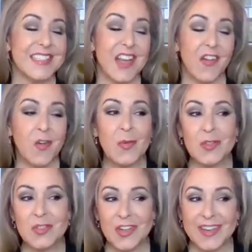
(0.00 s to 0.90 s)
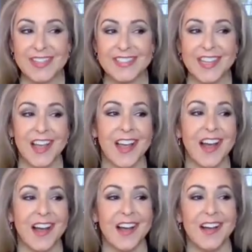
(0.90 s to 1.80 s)
desirable traits
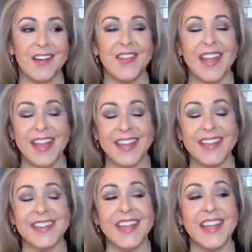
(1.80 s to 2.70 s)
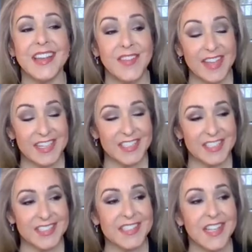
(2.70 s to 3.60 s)
of and
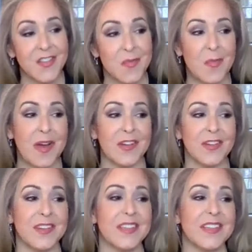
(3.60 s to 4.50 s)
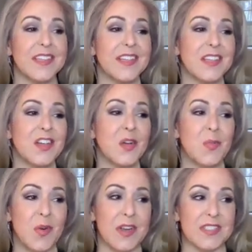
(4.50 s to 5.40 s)
advantages of a modern
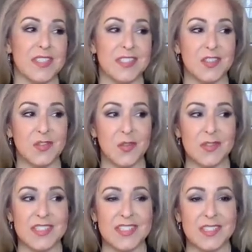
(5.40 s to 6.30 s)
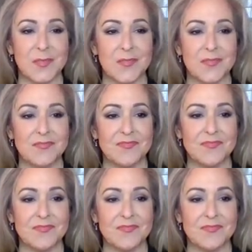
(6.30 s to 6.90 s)
process control system.